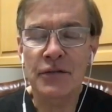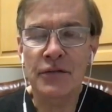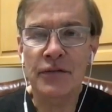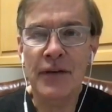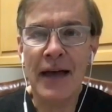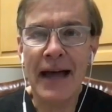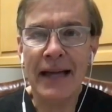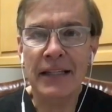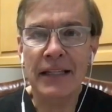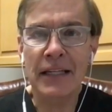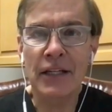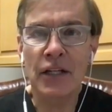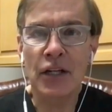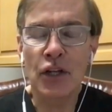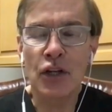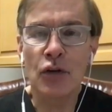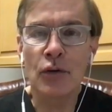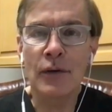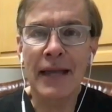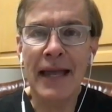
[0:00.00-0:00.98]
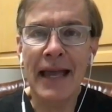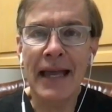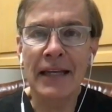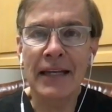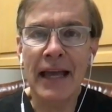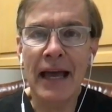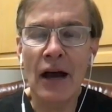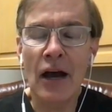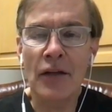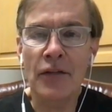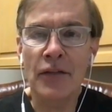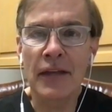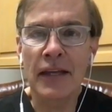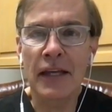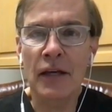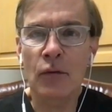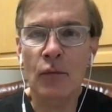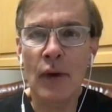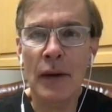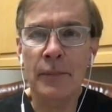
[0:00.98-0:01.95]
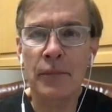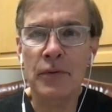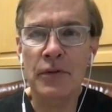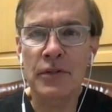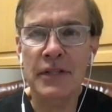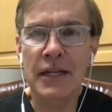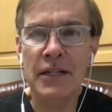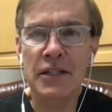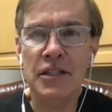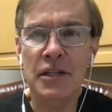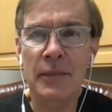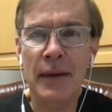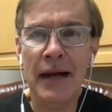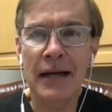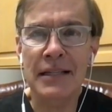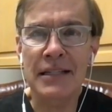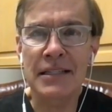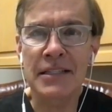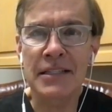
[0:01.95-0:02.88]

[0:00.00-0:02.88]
In fact, in the UK now, I think it represents about